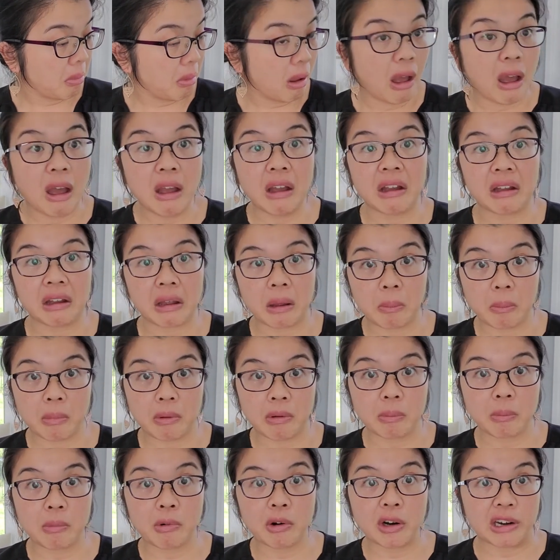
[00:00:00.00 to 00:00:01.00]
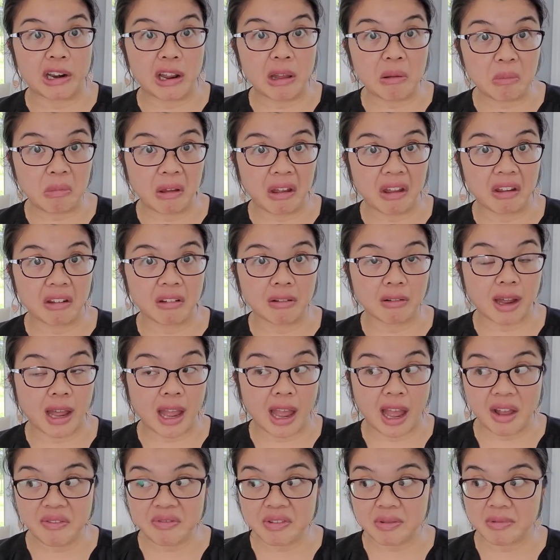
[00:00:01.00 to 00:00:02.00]
I'm gonna get more, more nutmeg. I
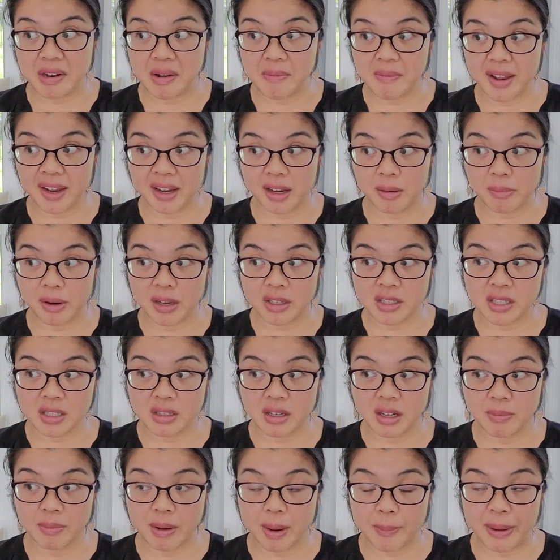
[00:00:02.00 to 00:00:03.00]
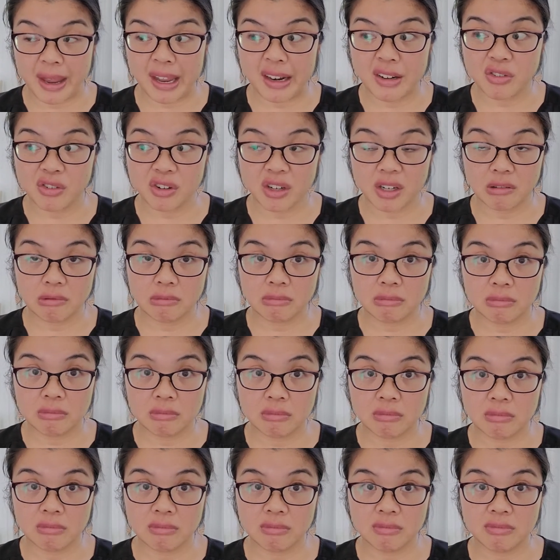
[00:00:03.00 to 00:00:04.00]
have some nutmeg in my in my pantry.
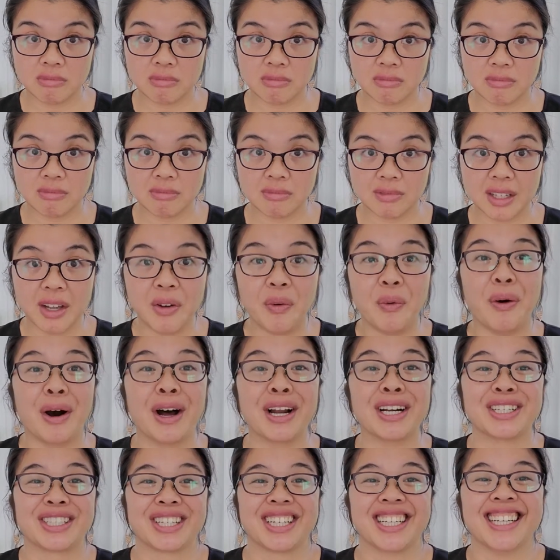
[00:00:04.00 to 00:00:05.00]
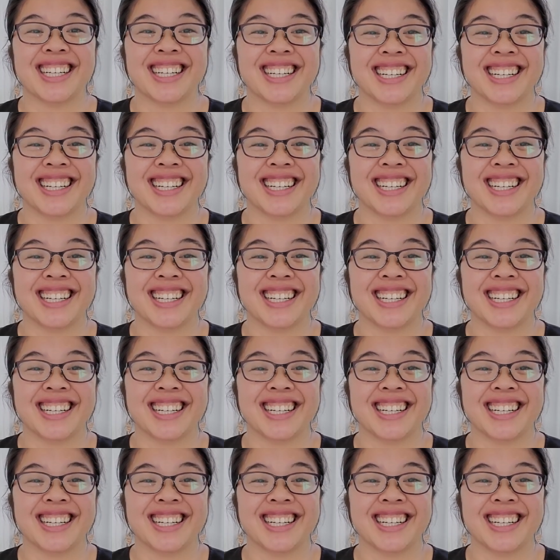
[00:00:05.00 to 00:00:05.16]
Watch.